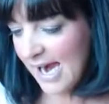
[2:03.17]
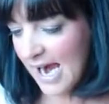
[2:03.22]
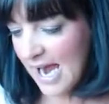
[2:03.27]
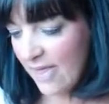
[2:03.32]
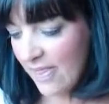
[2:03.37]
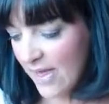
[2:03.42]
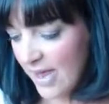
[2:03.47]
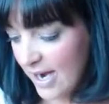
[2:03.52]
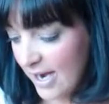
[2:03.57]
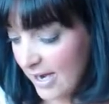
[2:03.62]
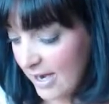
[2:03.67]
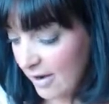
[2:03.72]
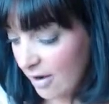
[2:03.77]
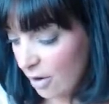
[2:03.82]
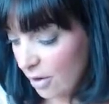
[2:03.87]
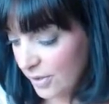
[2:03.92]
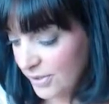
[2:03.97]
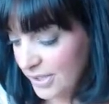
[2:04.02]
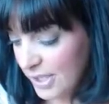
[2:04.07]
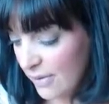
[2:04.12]
And then I
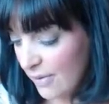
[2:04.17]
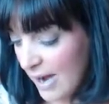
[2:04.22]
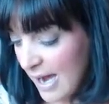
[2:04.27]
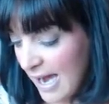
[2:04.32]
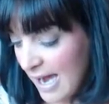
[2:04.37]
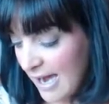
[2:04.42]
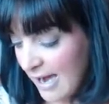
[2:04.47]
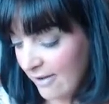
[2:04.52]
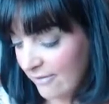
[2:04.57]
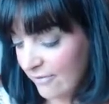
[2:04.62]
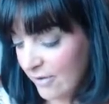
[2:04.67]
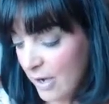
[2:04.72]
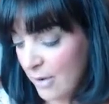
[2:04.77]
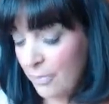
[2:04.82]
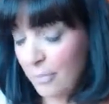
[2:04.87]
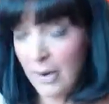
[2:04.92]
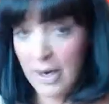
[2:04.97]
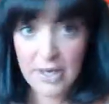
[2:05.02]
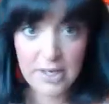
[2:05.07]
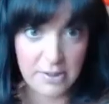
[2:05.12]
also have a
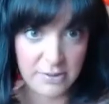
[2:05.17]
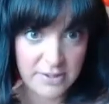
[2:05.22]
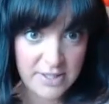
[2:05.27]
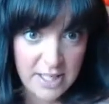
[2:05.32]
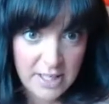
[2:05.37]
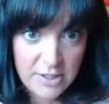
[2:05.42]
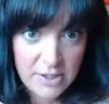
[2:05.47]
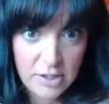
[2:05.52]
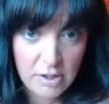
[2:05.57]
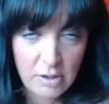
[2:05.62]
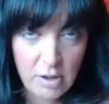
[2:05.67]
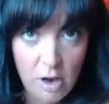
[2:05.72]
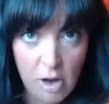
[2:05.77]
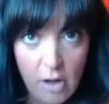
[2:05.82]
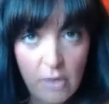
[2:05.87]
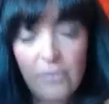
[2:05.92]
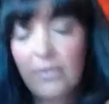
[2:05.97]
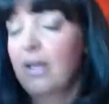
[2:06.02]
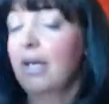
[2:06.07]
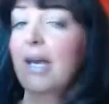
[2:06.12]
brand new section
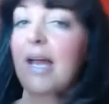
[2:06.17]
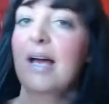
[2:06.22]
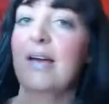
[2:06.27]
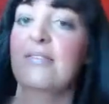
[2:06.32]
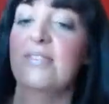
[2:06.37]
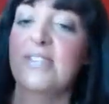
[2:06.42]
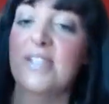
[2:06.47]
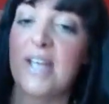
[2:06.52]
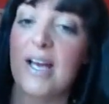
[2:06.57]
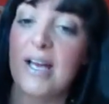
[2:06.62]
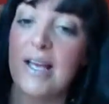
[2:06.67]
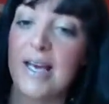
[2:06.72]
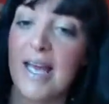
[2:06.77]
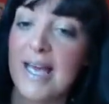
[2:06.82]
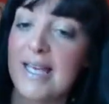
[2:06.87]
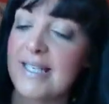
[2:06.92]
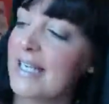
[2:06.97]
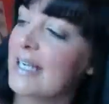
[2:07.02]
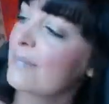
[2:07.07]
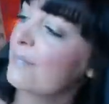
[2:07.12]
called the Lifestyle
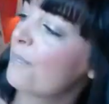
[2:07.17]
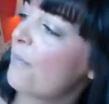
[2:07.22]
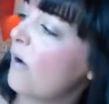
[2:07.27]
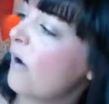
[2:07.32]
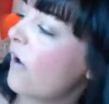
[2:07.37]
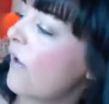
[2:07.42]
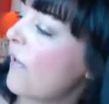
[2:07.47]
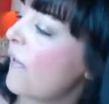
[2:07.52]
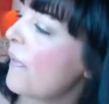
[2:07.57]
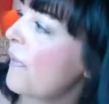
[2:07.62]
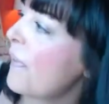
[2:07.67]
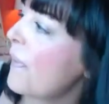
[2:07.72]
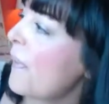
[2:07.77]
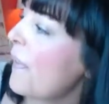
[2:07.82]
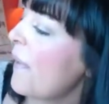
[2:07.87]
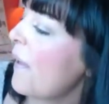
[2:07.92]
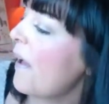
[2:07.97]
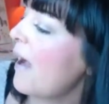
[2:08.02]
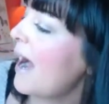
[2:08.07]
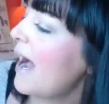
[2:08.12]
Edit.
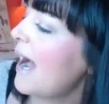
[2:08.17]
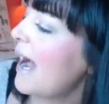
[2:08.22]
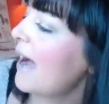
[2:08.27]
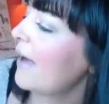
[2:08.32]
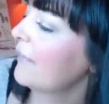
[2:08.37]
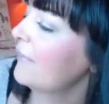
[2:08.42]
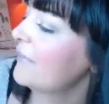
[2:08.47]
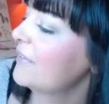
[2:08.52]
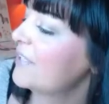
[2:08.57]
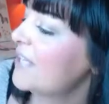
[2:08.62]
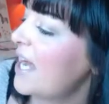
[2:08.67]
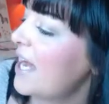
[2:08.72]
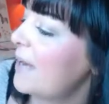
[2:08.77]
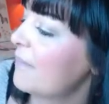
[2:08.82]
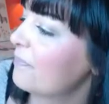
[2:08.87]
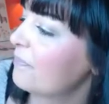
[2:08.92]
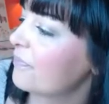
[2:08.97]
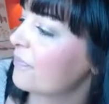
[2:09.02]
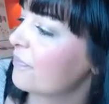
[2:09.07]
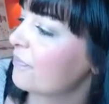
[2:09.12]
And
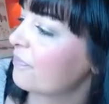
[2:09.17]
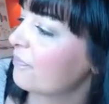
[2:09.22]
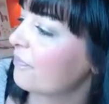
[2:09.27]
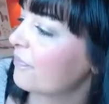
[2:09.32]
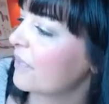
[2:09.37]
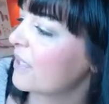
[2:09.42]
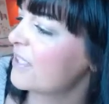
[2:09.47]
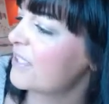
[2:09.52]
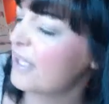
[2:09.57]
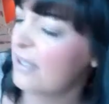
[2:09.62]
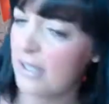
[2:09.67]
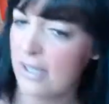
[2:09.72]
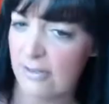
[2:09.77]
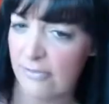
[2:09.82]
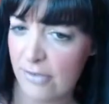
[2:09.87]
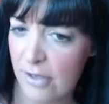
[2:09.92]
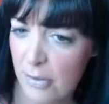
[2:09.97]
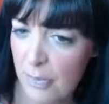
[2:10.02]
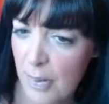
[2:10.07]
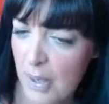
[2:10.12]
there's only a
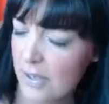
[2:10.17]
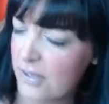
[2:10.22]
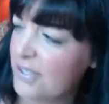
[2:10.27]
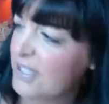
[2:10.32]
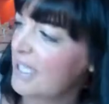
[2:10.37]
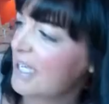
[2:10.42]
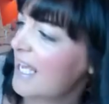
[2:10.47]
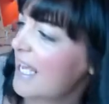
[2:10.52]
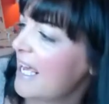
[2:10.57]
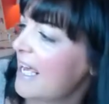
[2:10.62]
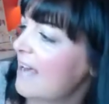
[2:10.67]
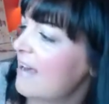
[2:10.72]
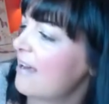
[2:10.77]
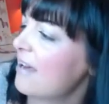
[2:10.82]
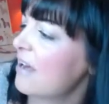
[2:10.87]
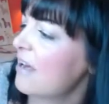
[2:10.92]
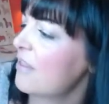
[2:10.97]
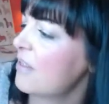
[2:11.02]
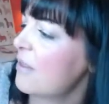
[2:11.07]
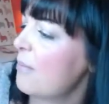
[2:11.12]
few posts in
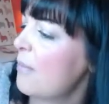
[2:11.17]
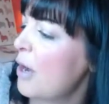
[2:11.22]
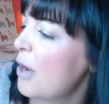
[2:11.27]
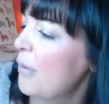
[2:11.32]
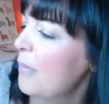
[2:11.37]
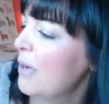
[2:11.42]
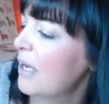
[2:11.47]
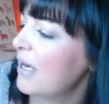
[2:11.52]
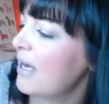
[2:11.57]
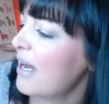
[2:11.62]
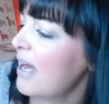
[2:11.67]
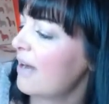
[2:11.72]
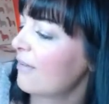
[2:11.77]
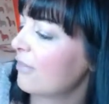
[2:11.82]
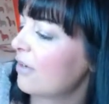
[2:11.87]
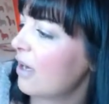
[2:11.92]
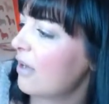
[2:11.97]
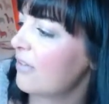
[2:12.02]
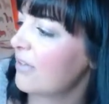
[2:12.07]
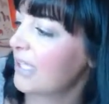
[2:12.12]
here at the moment. I've
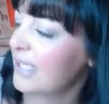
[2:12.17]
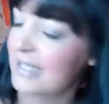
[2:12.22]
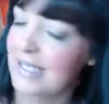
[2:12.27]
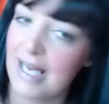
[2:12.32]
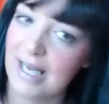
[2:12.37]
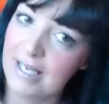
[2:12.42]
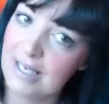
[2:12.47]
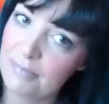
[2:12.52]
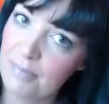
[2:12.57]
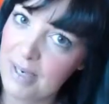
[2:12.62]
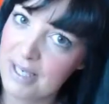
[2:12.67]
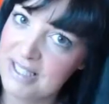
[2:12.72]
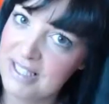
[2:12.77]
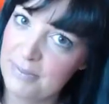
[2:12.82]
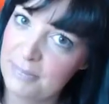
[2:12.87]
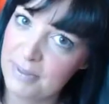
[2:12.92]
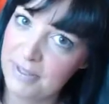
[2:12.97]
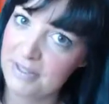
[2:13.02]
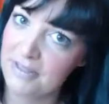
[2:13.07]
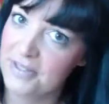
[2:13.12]
got things like my
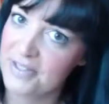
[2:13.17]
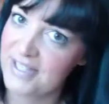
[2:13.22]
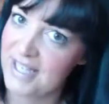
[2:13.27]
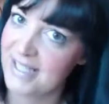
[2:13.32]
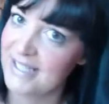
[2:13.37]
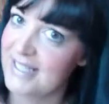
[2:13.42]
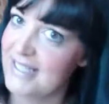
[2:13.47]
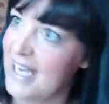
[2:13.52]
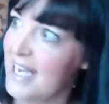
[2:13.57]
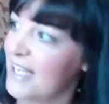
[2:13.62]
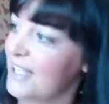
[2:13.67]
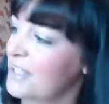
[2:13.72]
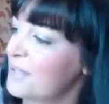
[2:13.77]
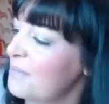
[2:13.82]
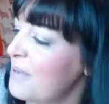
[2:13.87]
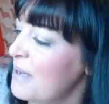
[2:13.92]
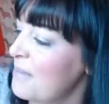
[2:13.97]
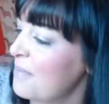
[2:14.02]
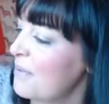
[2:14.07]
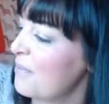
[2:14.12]
typical Saturday, because
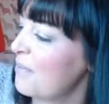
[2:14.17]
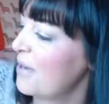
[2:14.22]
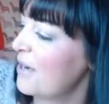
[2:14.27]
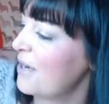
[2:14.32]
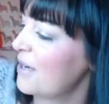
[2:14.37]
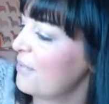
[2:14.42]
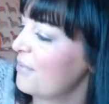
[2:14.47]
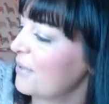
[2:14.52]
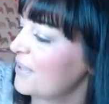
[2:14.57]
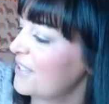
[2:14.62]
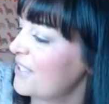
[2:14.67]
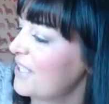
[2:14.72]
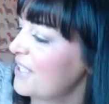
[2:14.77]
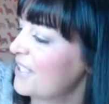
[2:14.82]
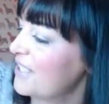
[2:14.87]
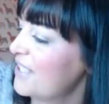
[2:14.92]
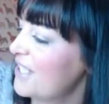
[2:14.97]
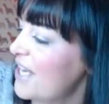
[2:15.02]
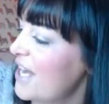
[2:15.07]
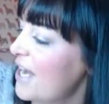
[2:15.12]
people were wanting
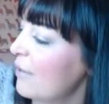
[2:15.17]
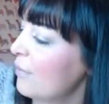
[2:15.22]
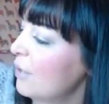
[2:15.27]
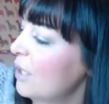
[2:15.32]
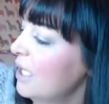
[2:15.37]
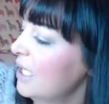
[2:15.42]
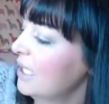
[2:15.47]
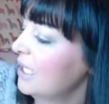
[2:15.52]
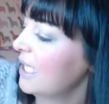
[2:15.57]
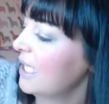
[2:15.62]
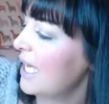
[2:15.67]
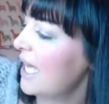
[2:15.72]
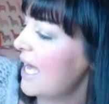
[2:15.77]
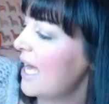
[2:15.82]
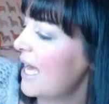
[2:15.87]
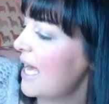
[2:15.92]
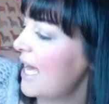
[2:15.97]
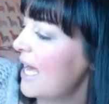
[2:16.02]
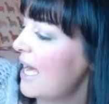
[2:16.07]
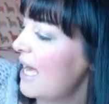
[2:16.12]
to know.
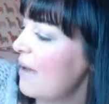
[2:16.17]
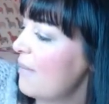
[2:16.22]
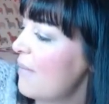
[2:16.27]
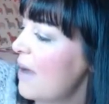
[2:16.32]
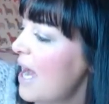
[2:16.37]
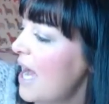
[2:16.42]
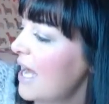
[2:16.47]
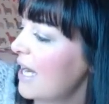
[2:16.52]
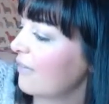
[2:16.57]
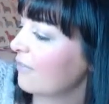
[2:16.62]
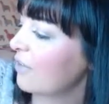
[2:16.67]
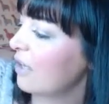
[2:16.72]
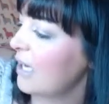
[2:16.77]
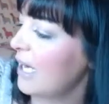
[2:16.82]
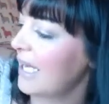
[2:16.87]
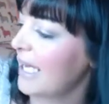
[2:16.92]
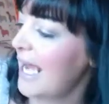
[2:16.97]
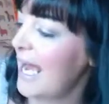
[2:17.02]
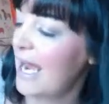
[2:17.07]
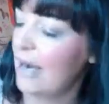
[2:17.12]
And I've got
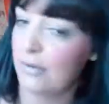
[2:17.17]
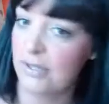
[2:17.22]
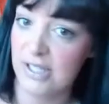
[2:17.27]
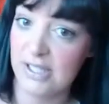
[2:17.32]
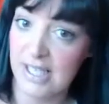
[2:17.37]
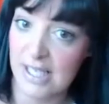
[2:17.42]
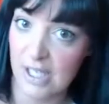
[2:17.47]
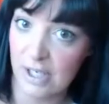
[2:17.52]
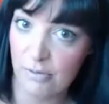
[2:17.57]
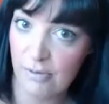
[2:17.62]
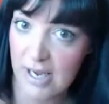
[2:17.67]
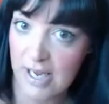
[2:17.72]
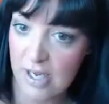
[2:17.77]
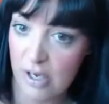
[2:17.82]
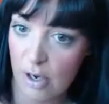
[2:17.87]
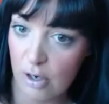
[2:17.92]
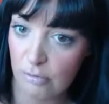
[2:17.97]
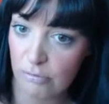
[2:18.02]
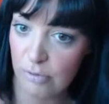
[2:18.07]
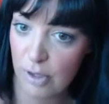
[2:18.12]
like how to decorate
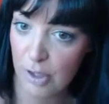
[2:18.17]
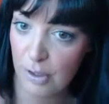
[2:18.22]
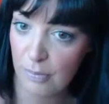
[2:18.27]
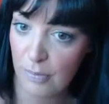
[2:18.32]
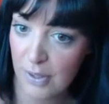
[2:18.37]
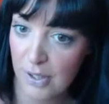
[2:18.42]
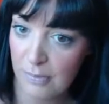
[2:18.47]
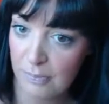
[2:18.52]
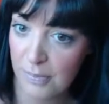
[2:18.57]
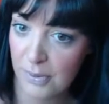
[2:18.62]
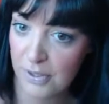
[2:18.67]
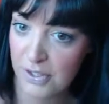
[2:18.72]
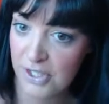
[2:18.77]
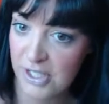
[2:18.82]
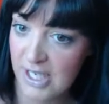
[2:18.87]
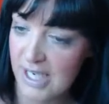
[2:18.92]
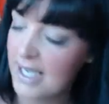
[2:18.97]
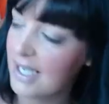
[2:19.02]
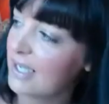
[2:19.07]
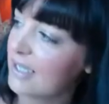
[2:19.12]
your room on a
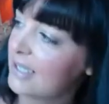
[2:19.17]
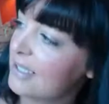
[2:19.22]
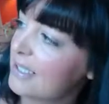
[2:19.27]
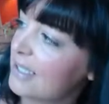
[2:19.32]
budget.